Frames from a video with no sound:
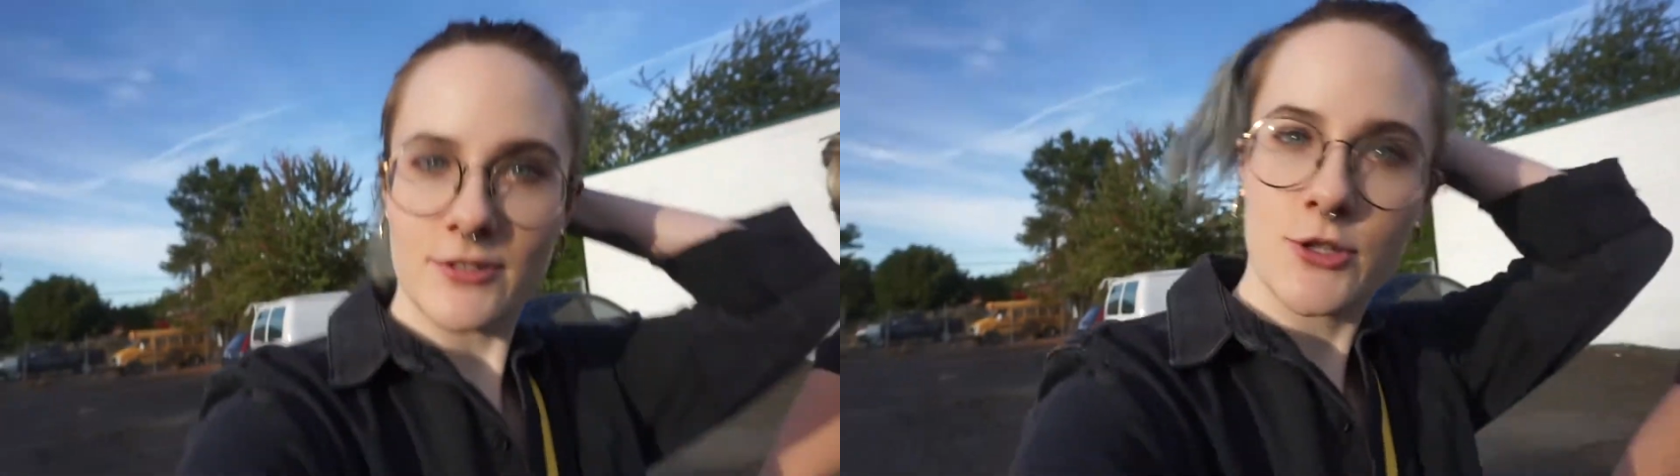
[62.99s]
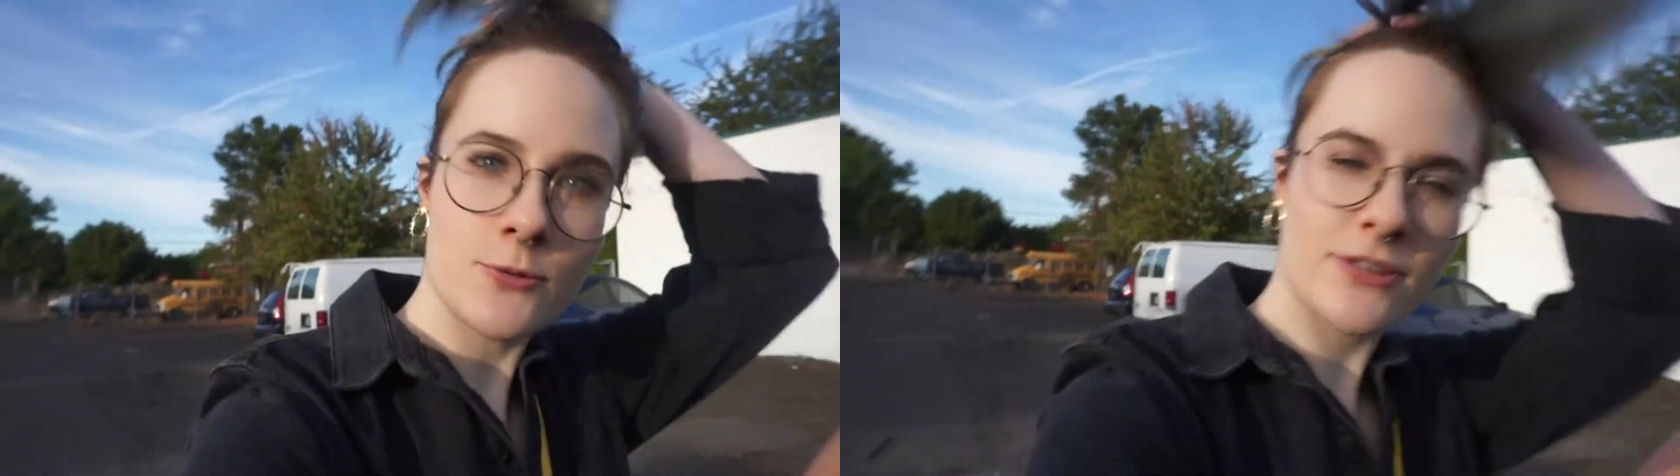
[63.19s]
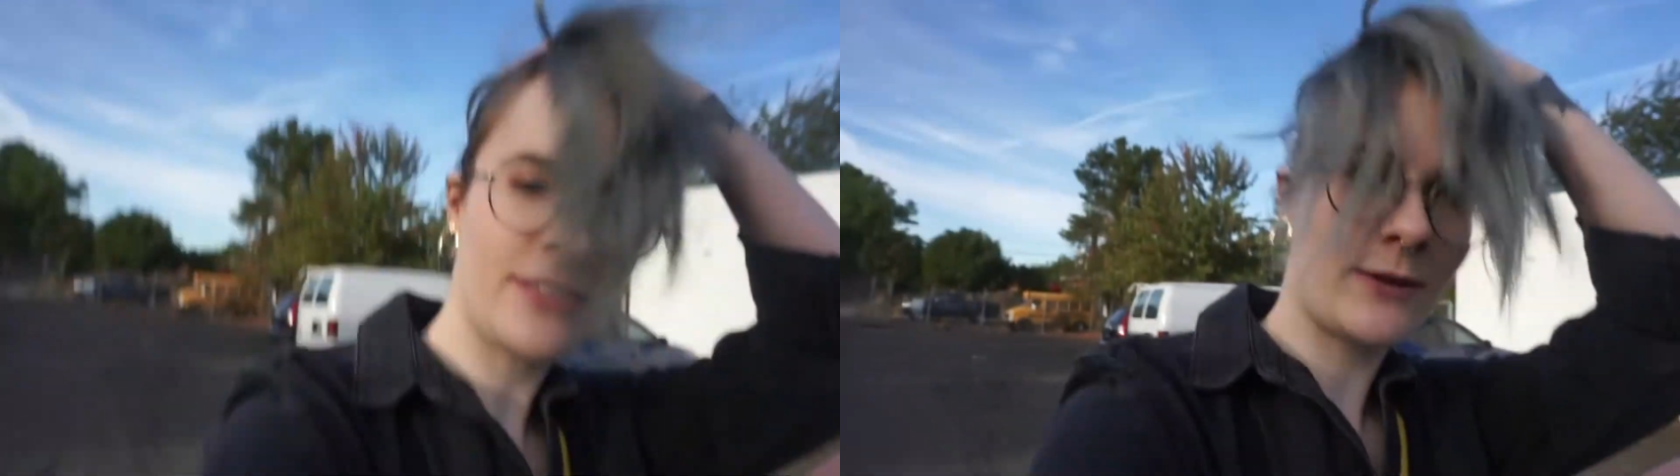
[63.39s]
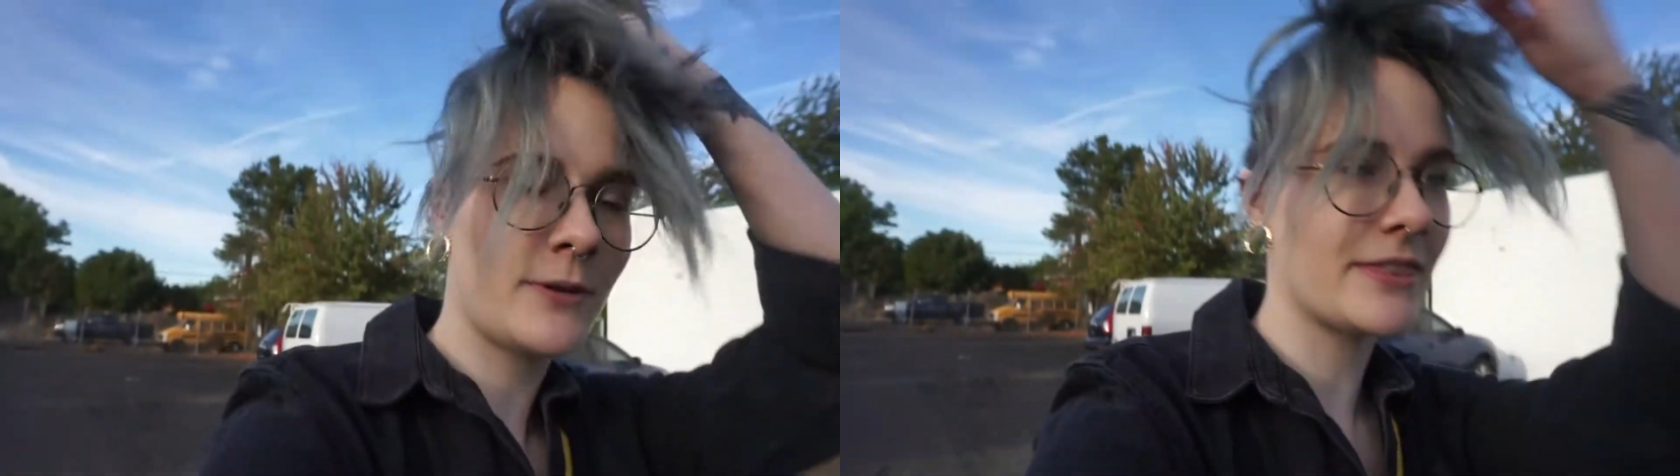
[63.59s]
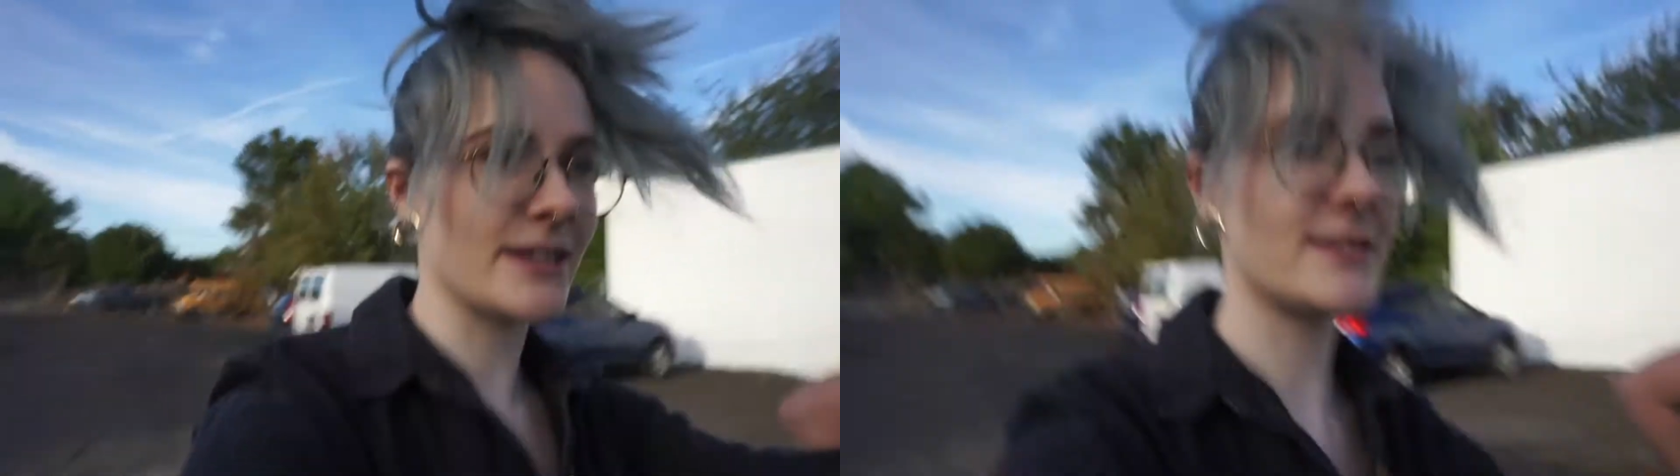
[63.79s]
do a thing
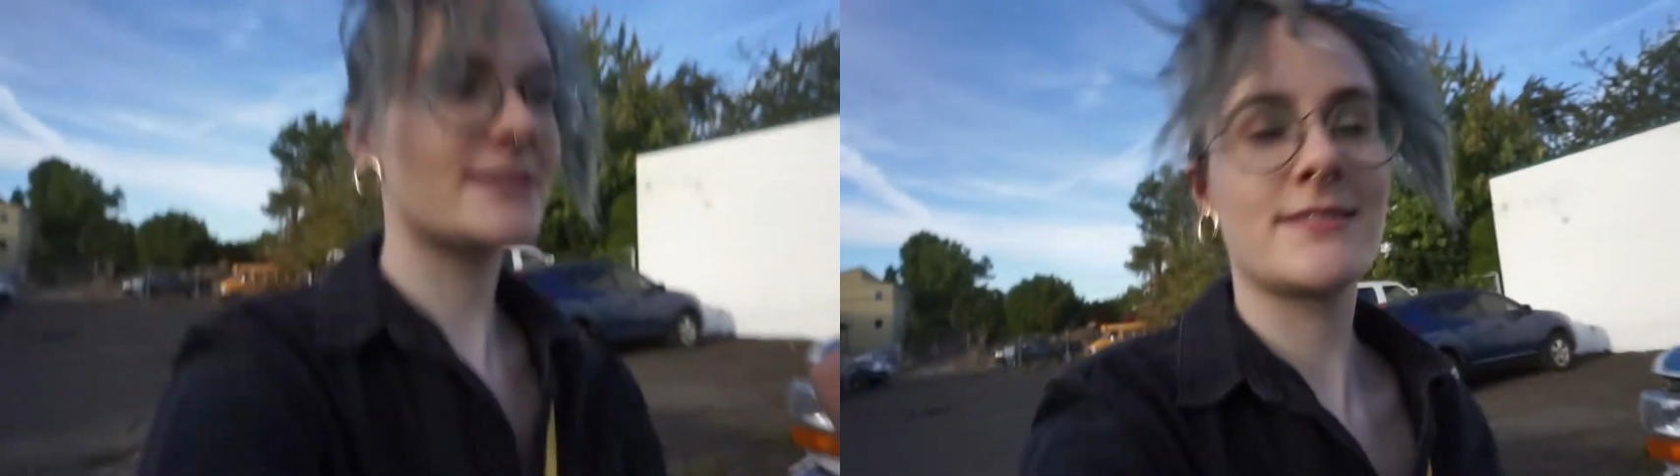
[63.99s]
with this.